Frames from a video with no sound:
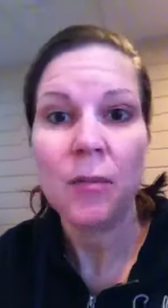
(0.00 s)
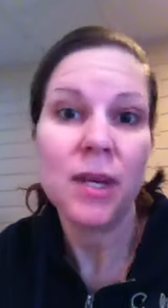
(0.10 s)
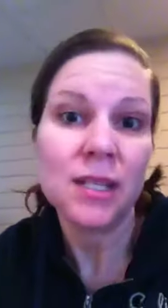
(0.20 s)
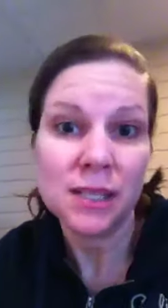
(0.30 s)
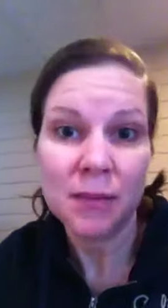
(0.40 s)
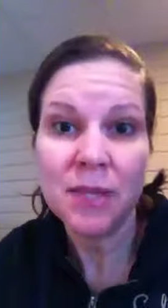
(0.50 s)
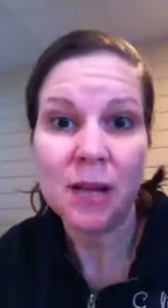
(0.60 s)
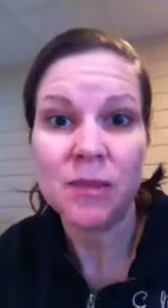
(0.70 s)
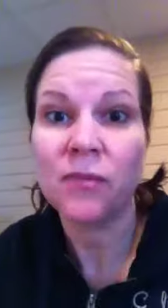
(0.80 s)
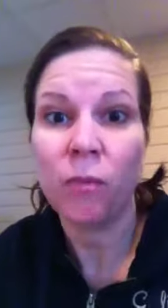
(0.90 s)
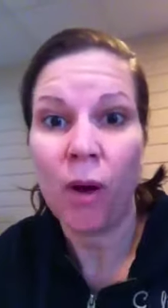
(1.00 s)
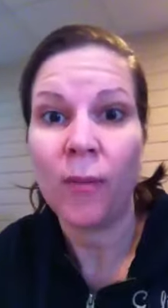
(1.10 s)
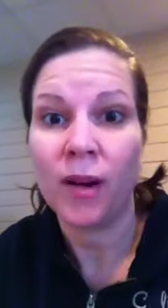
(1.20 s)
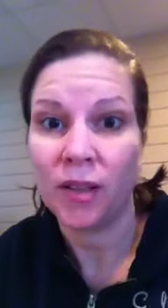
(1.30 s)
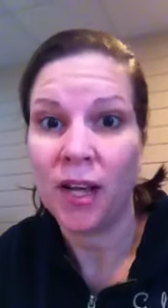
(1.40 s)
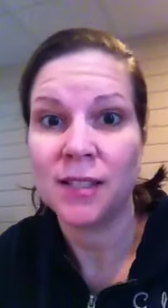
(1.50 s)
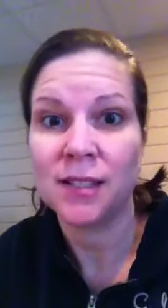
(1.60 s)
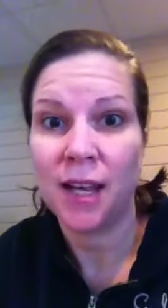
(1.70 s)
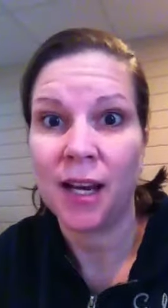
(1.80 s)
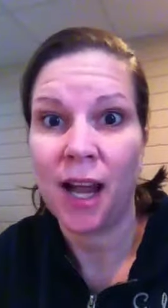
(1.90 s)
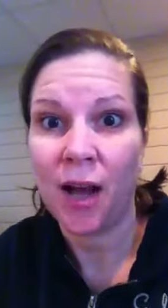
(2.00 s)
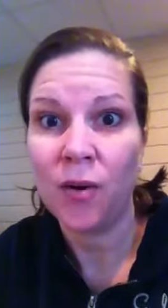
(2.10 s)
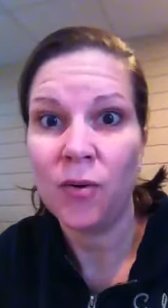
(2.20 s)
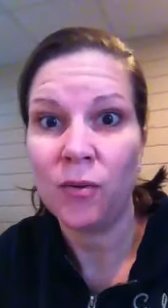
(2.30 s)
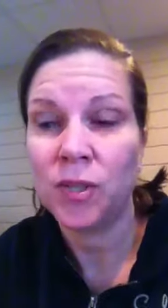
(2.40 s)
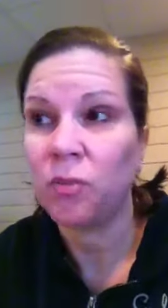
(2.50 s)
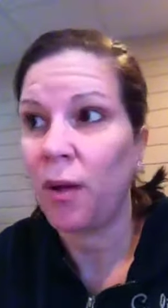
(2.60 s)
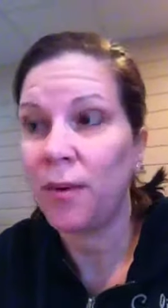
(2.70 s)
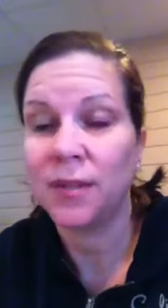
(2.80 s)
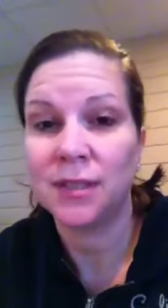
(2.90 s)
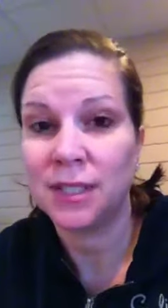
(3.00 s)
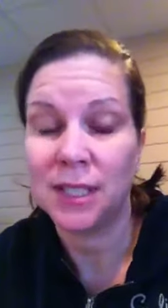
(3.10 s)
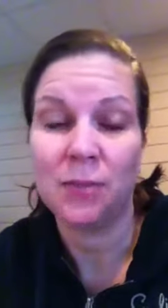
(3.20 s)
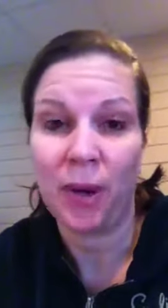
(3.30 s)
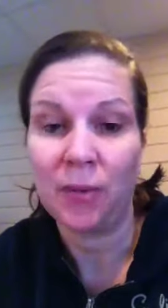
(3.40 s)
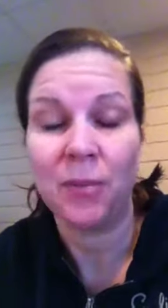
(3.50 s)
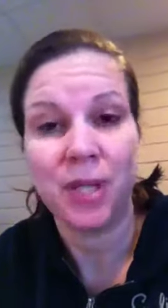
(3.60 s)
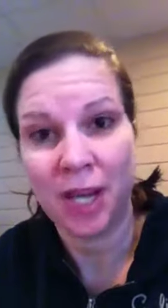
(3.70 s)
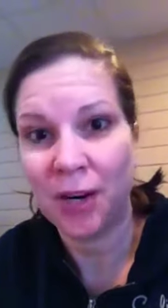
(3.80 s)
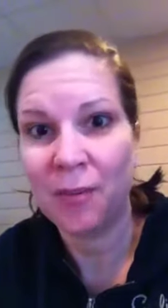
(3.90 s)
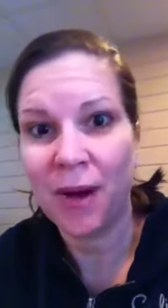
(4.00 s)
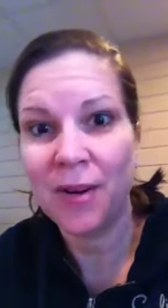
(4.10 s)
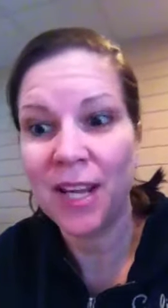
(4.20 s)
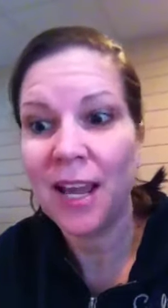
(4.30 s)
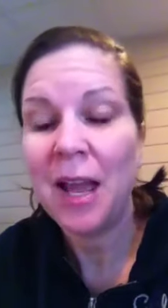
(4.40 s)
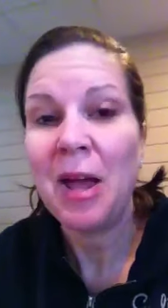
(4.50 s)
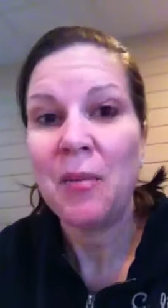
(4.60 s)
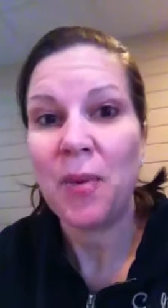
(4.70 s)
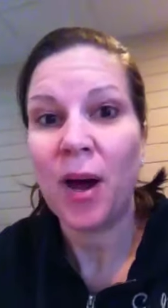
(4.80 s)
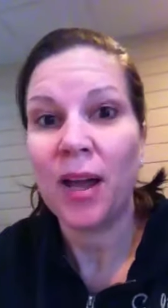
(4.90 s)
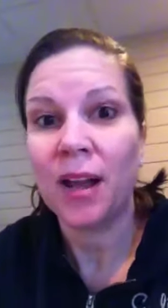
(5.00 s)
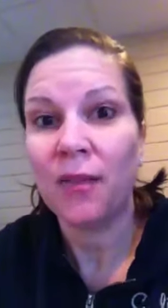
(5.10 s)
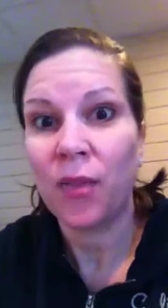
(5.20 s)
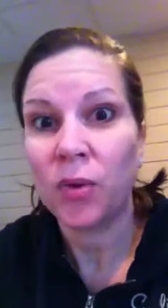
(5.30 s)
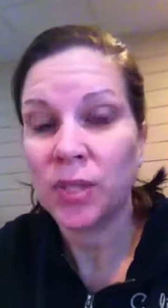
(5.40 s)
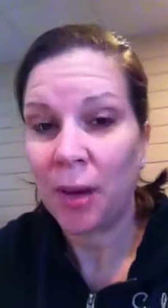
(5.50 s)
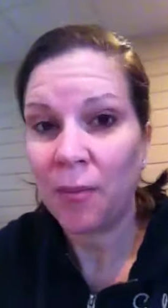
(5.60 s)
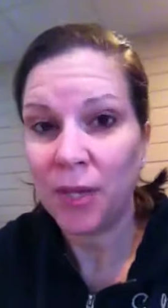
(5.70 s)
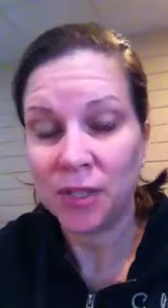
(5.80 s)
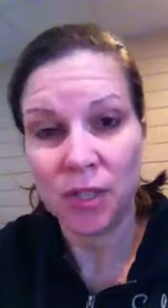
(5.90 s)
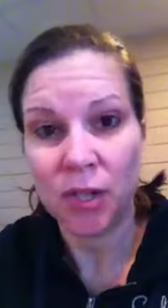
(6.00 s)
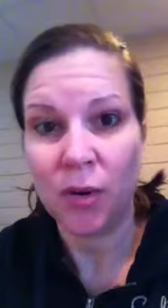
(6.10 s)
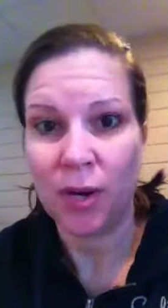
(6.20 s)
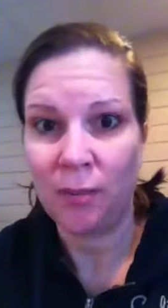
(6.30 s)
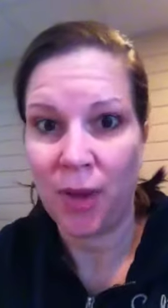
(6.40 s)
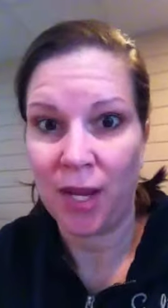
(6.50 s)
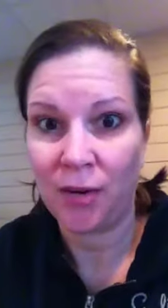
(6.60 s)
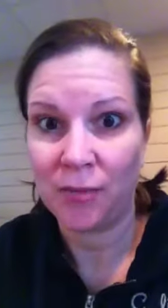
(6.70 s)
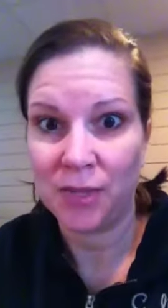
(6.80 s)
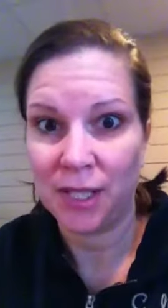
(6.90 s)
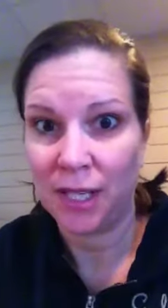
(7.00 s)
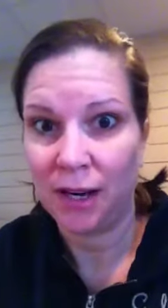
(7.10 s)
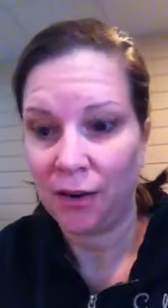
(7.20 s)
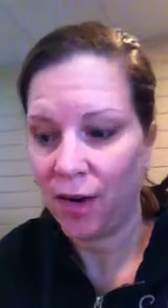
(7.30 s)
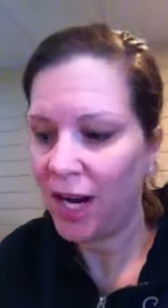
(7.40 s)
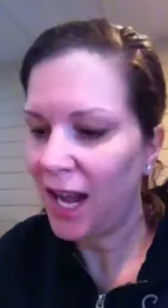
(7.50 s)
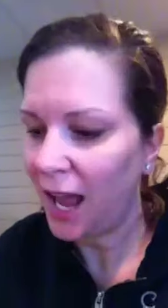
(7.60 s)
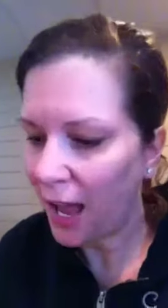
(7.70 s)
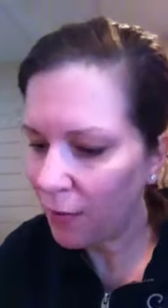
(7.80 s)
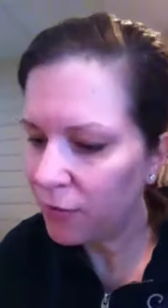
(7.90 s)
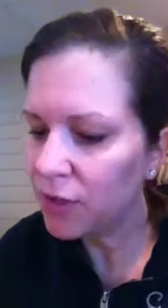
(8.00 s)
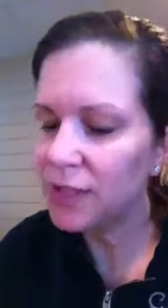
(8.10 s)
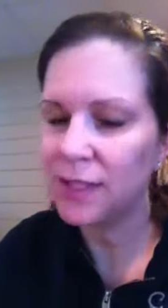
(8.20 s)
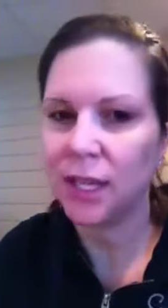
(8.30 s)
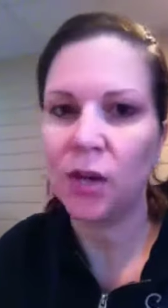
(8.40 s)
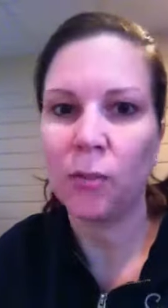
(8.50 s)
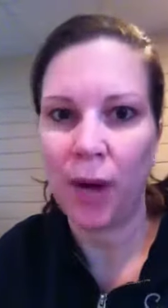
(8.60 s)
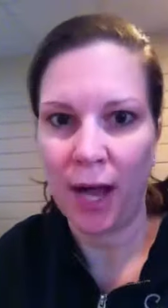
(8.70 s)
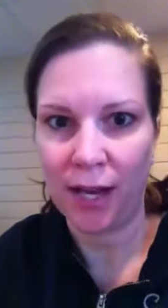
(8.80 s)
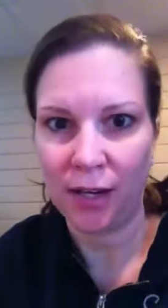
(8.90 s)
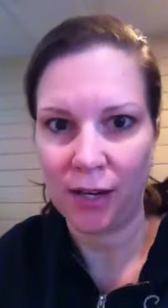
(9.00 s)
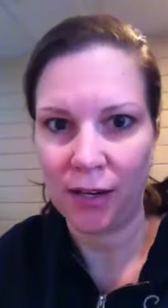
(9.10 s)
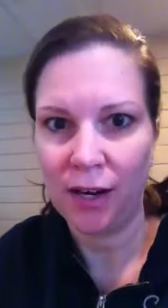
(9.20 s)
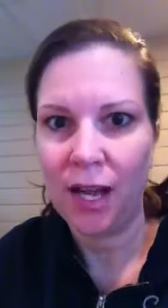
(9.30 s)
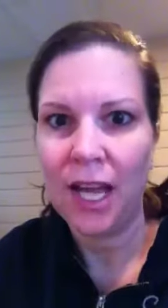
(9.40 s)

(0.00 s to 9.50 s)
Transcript: because sometimes if Walmart lost that account, which Walmart doesn't probably care about it, but those companies could go into bankruptcy, all right? Every single buyer,